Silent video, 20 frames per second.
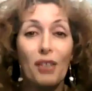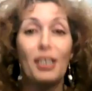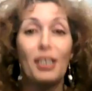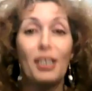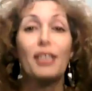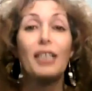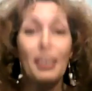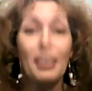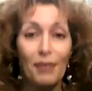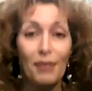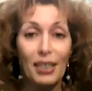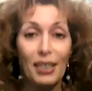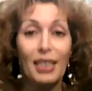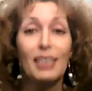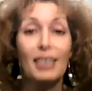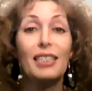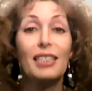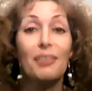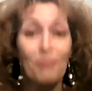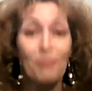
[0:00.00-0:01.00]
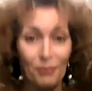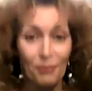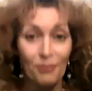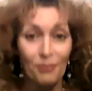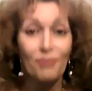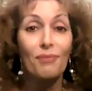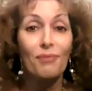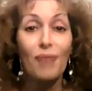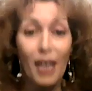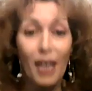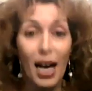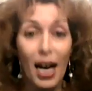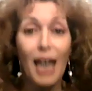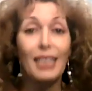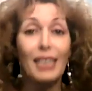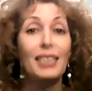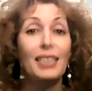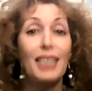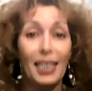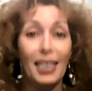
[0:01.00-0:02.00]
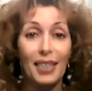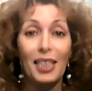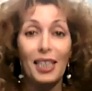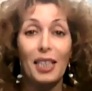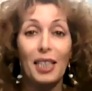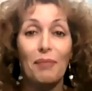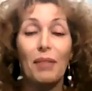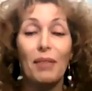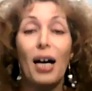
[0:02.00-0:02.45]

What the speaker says: They're giving us a holiday theme,